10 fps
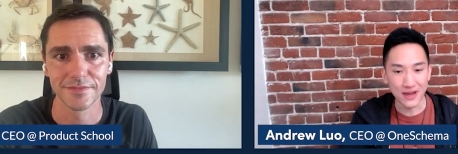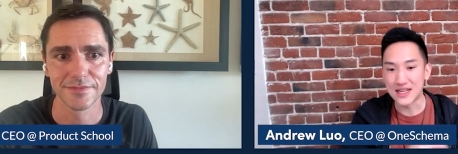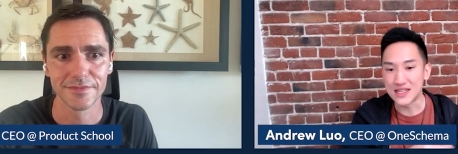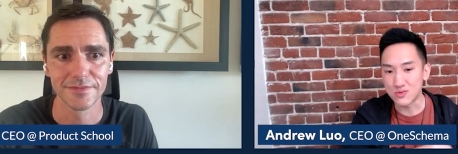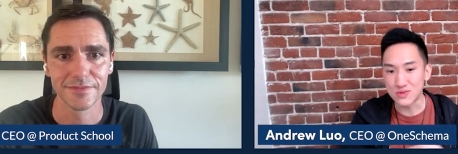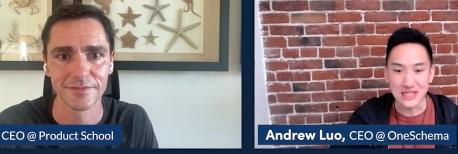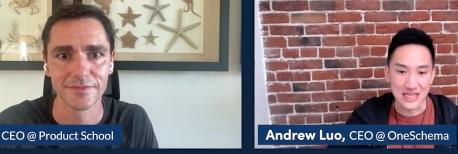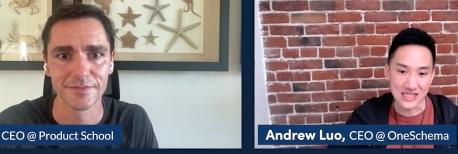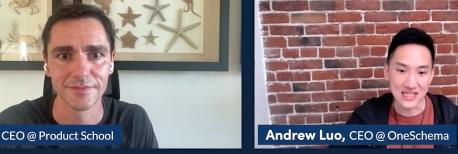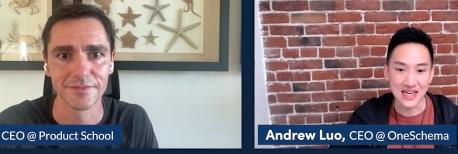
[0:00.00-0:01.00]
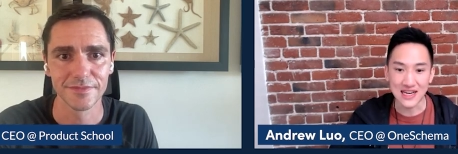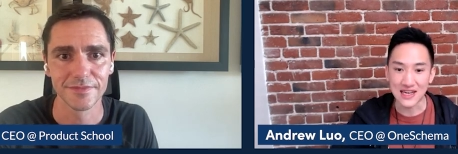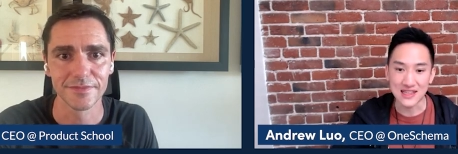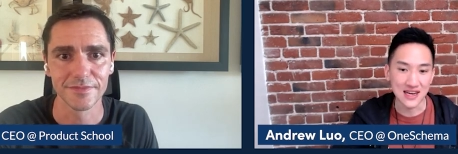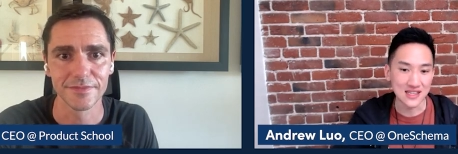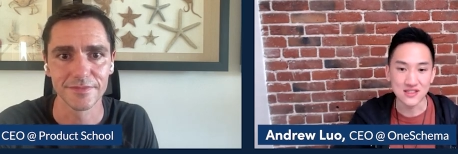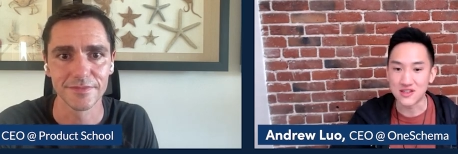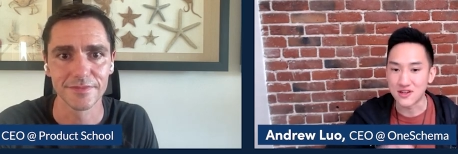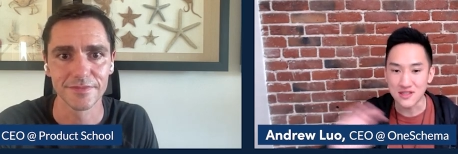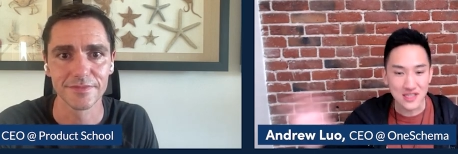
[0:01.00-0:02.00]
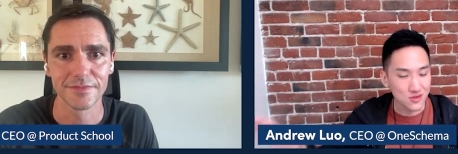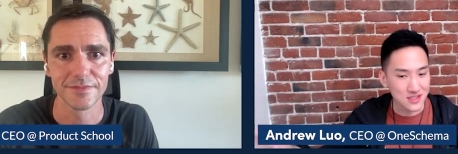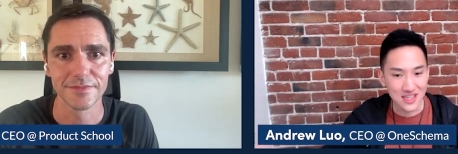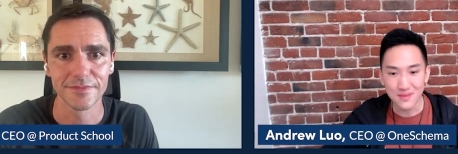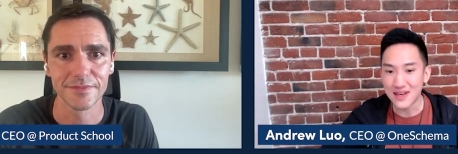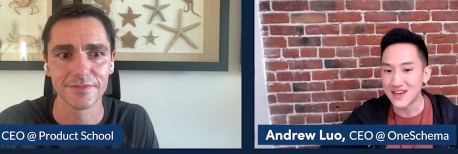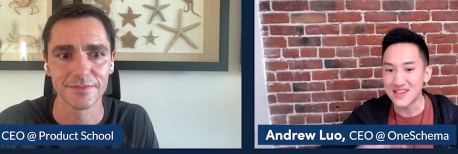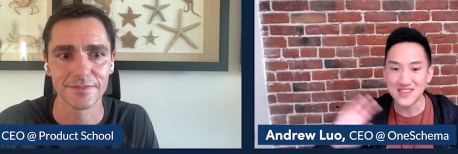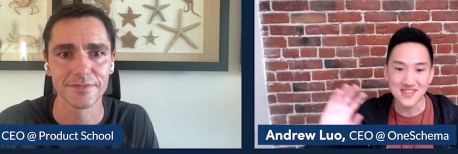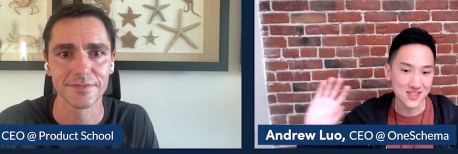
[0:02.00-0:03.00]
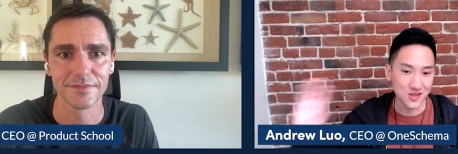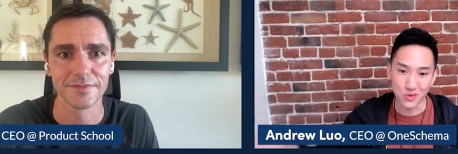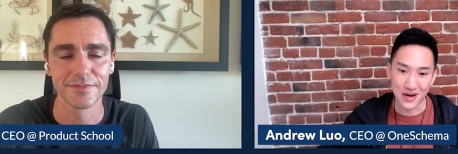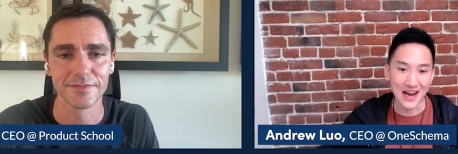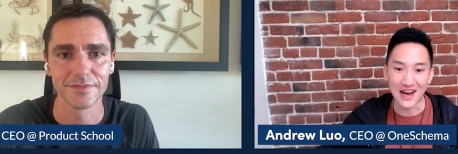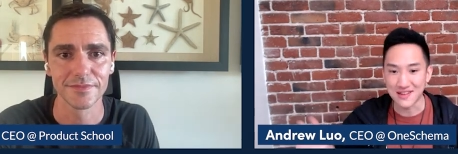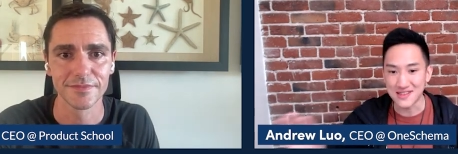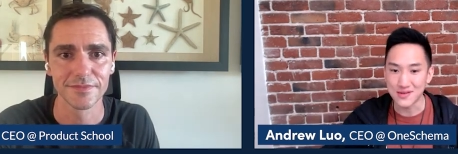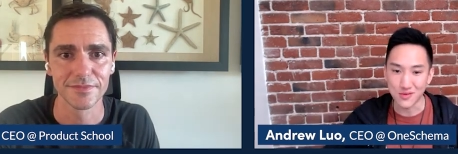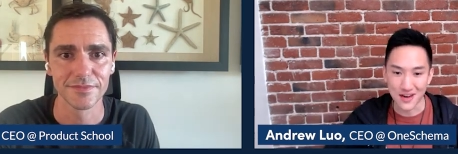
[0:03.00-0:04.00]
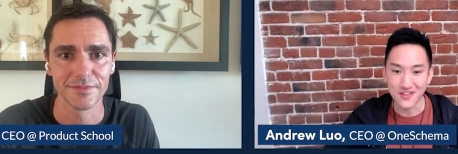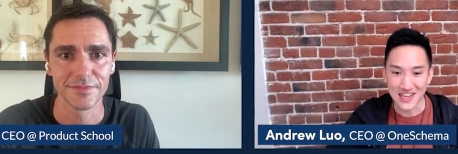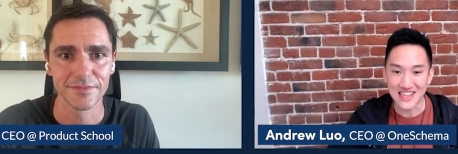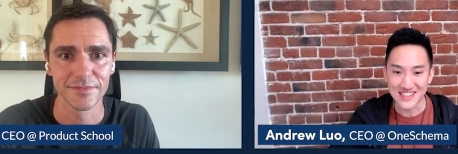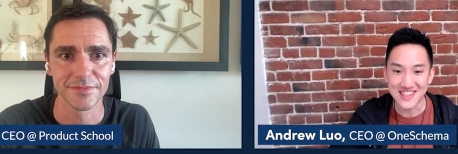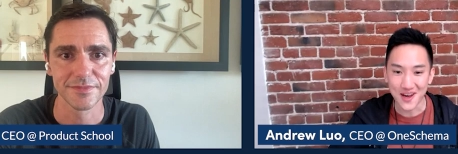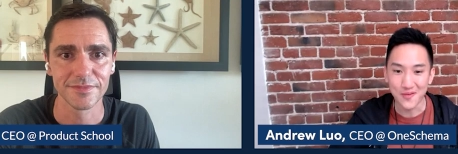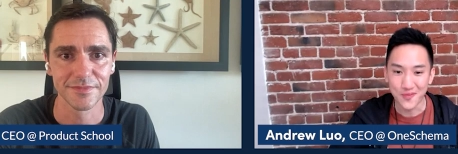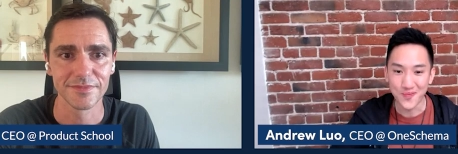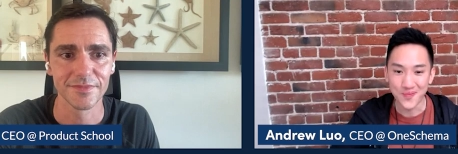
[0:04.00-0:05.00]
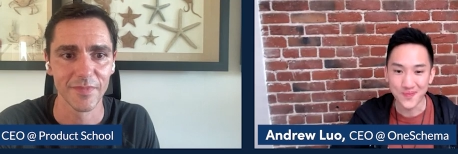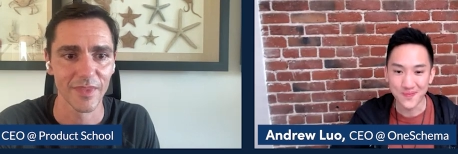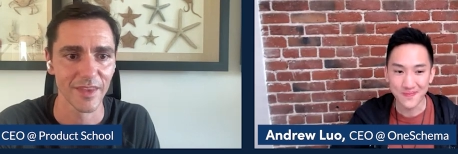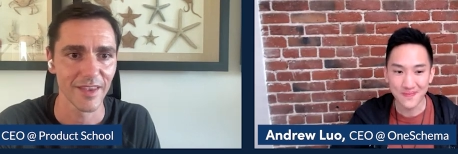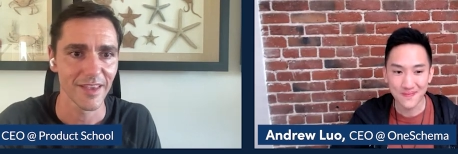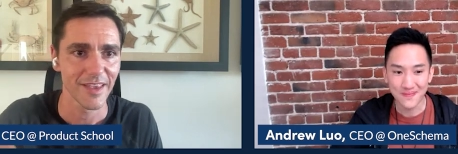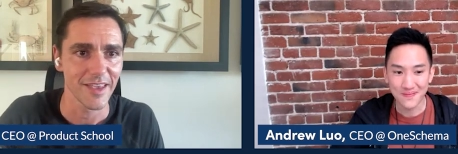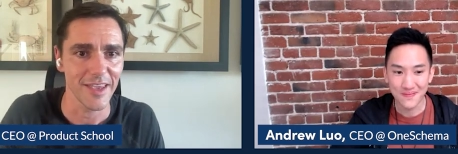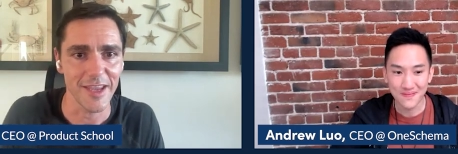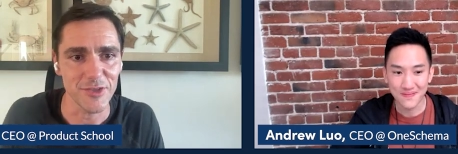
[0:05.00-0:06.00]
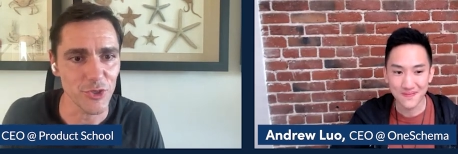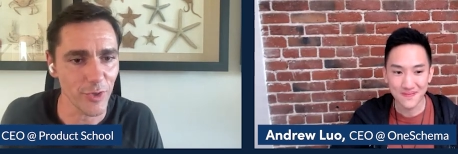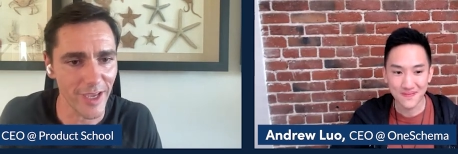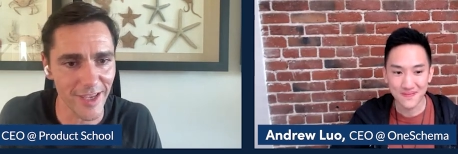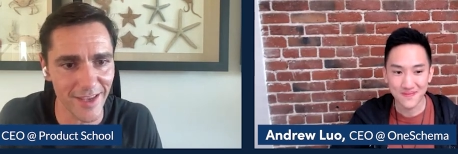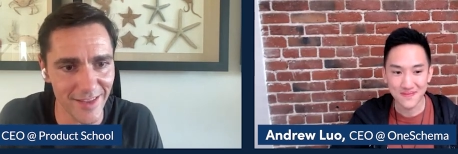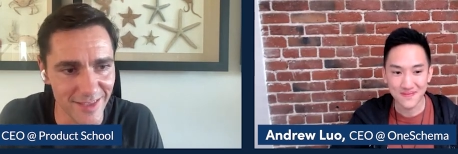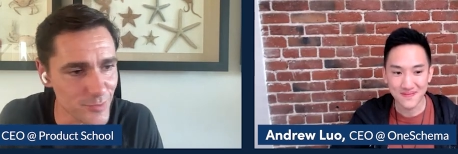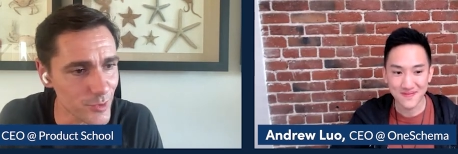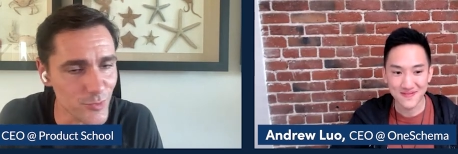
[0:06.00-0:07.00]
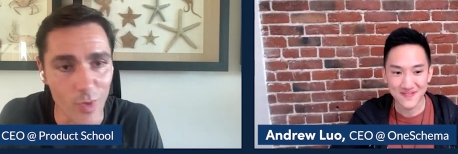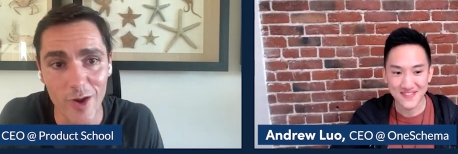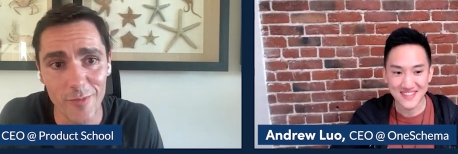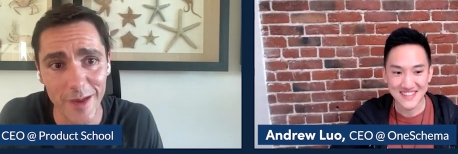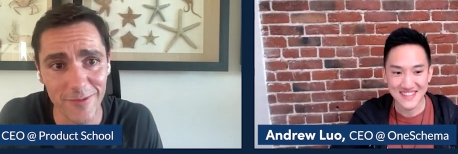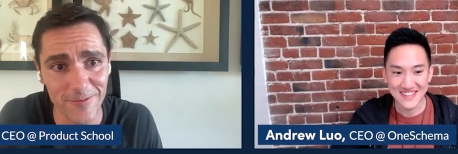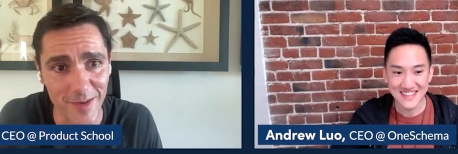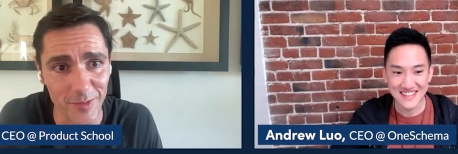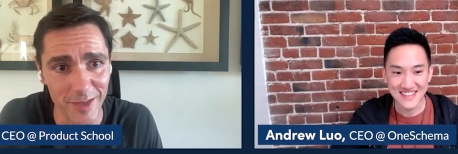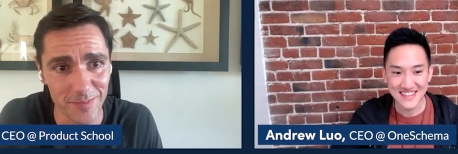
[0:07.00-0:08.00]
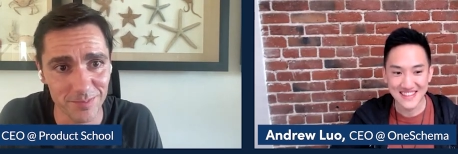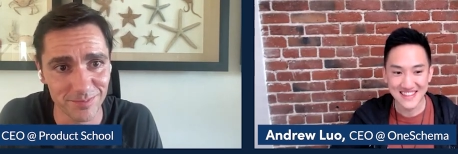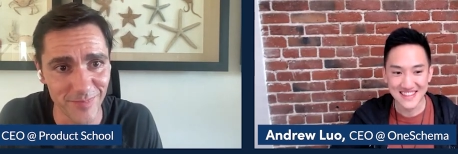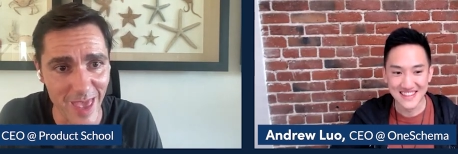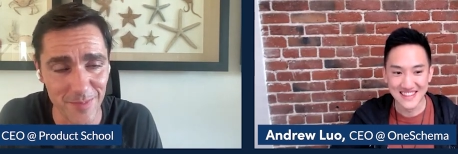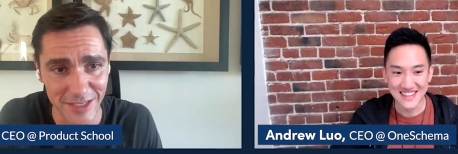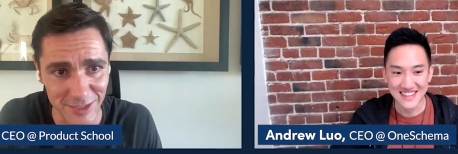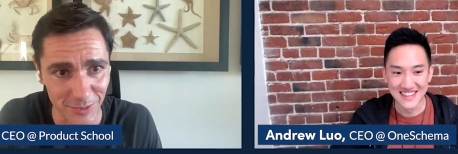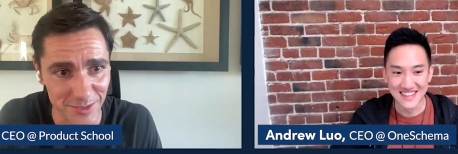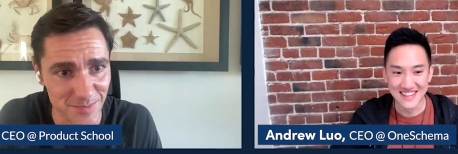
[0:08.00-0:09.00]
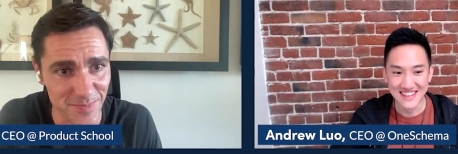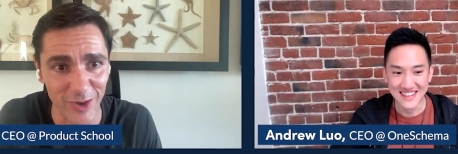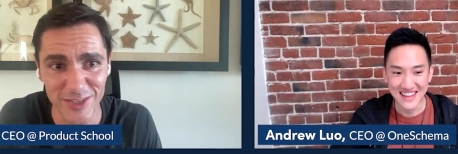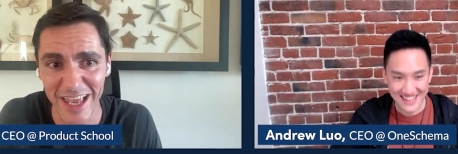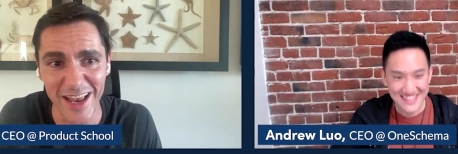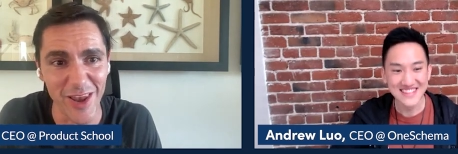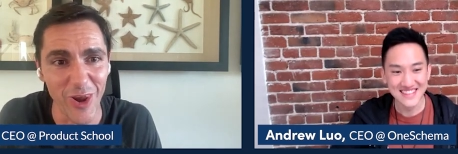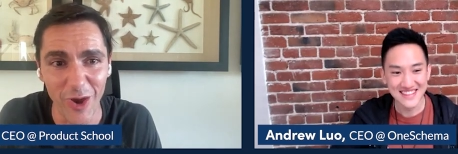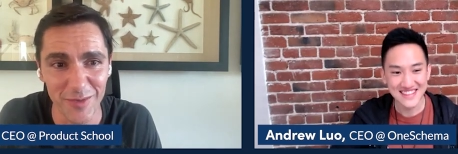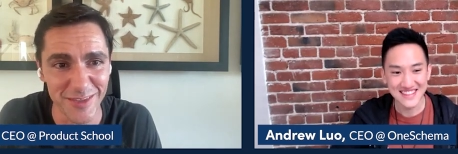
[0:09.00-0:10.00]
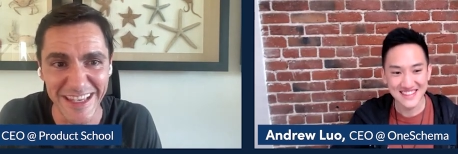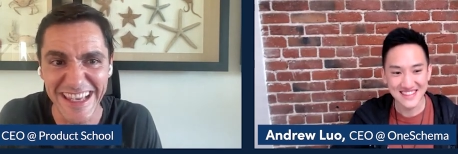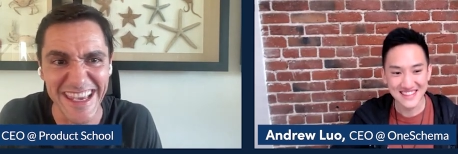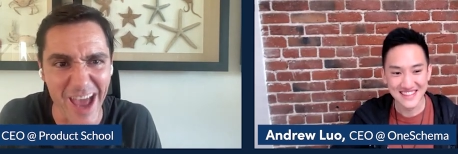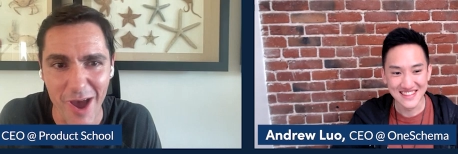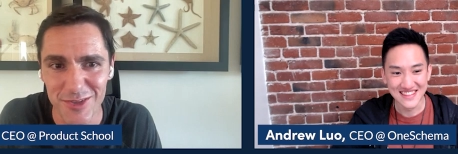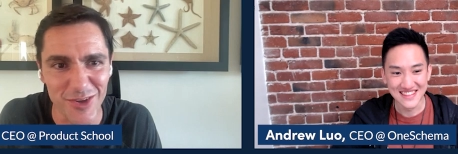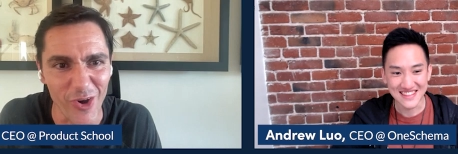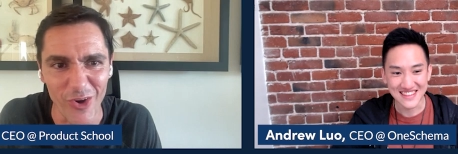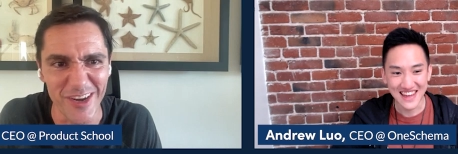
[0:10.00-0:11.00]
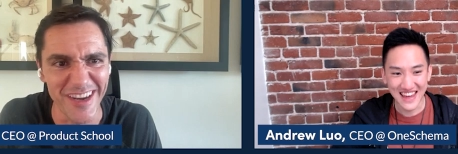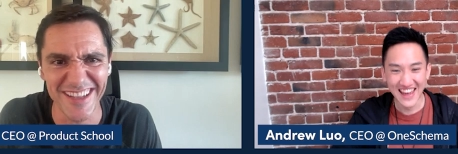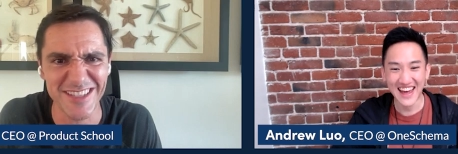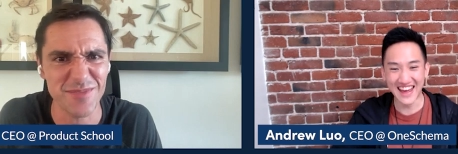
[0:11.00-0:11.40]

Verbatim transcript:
Speaker 1: point, it's really easy to connect that into your SQL database, your warehouse, wherever it needs to go.
Speaker 2: Andrew, I this was one of my favorite episodes because mm-hmm. I loved geeking out on